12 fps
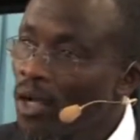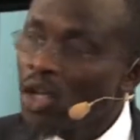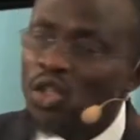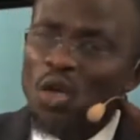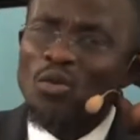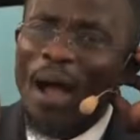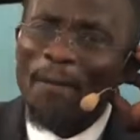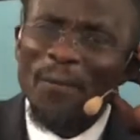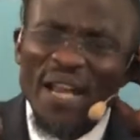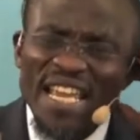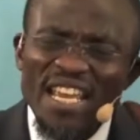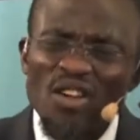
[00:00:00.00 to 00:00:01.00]
So you are
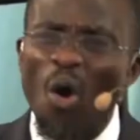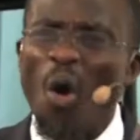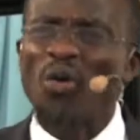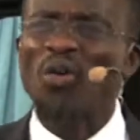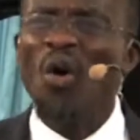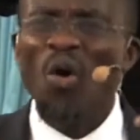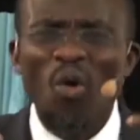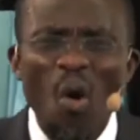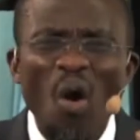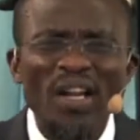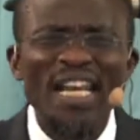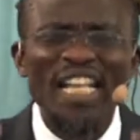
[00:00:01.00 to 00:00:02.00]
praying God,
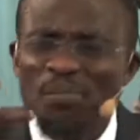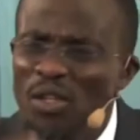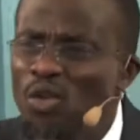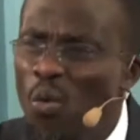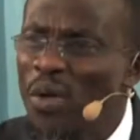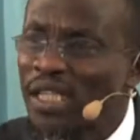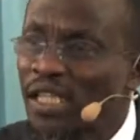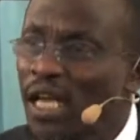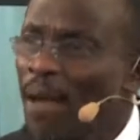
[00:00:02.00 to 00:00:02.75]
God, let me do it.